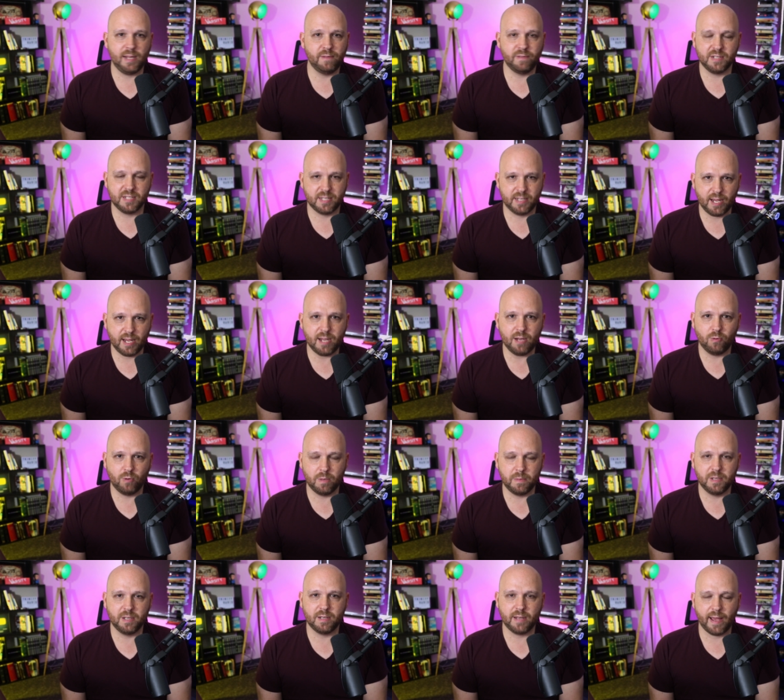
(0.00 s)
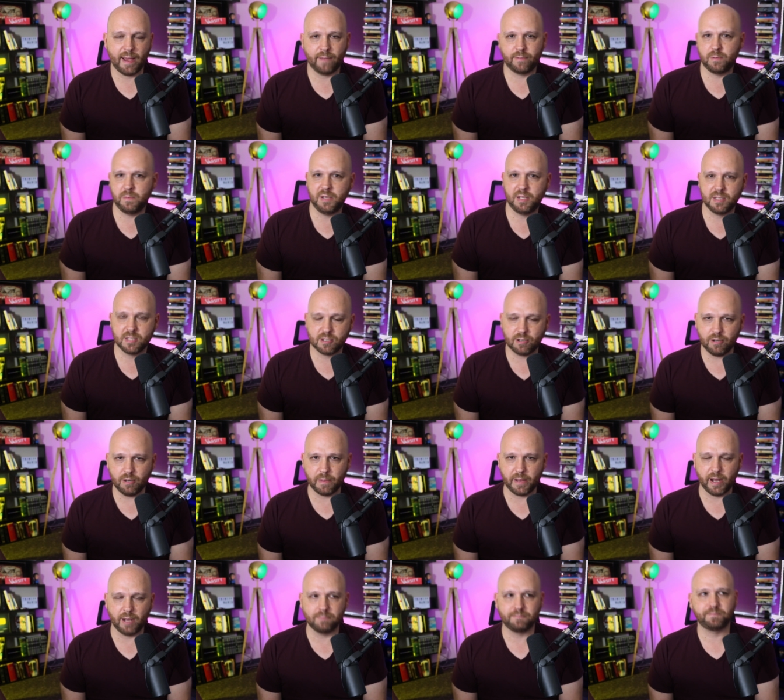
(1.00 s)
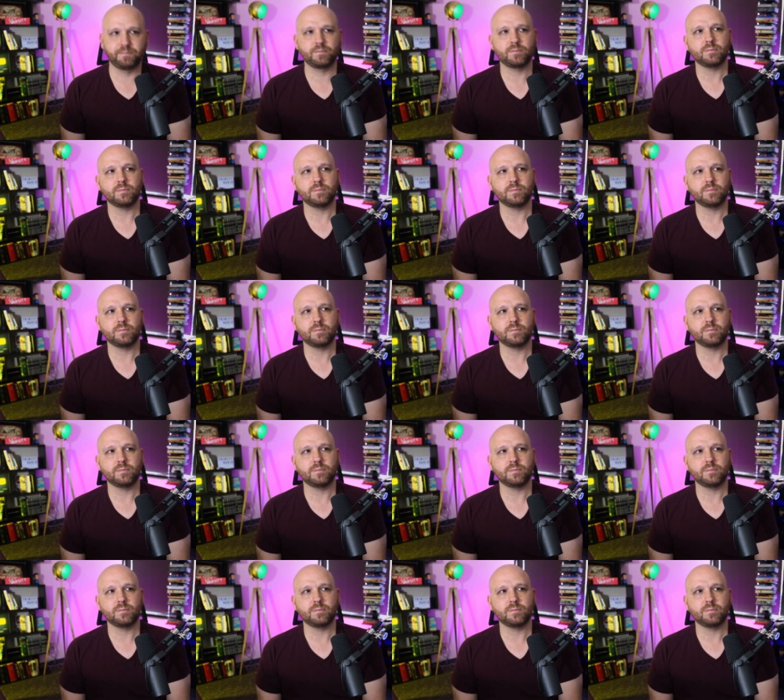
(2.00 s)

even today women have to be concerned about.